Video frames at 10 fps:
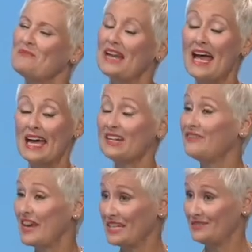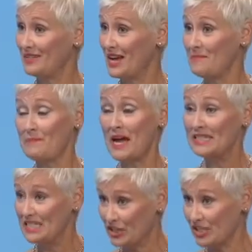But I had invited my
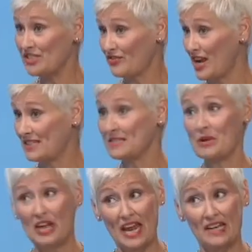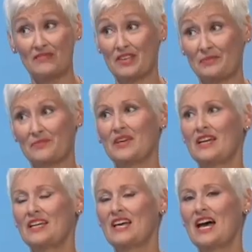dearest friends, about 8 of them,
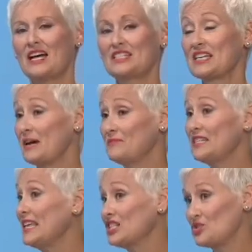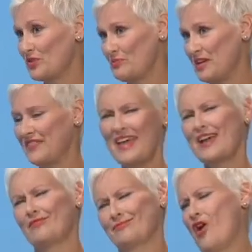to come to lunch with me. And
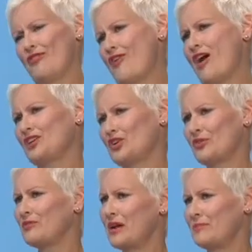they all thought, they were